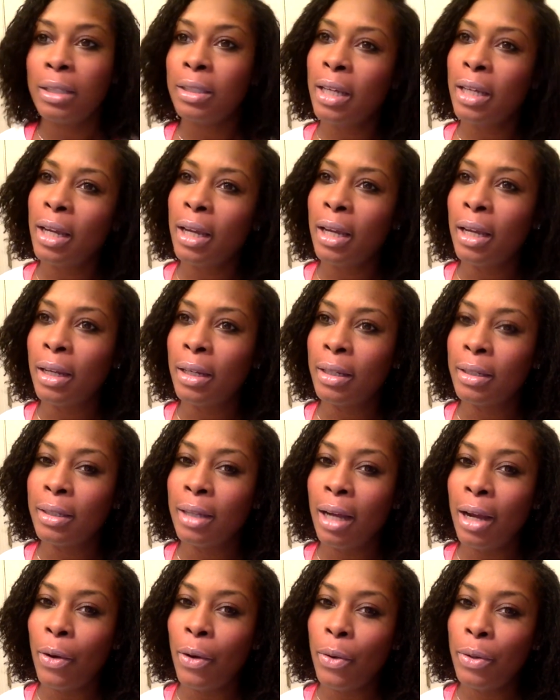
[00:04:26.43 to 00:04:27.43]
Dang,
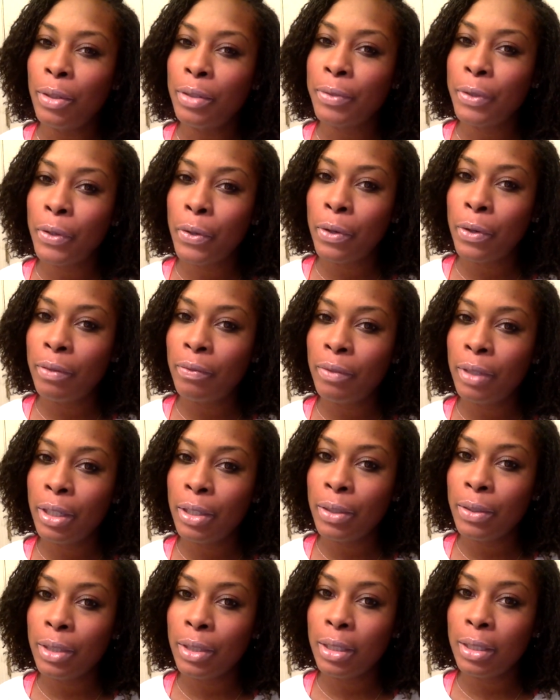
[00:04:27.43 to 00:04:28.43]
I always record
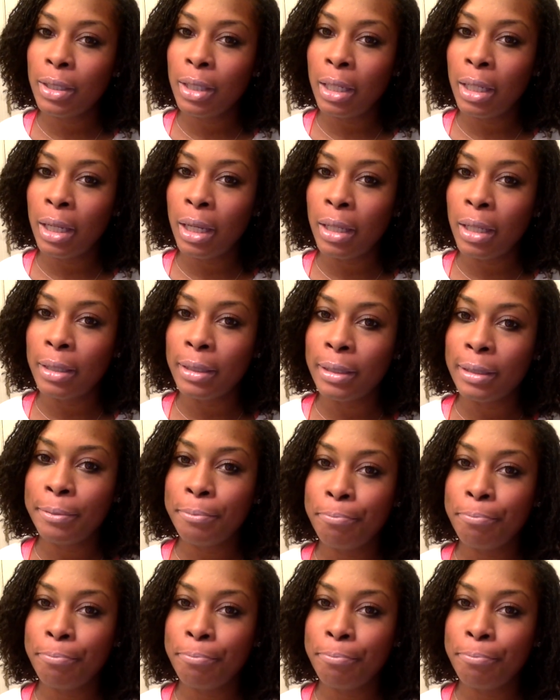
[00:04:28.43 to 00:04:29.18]
videos on Sundays.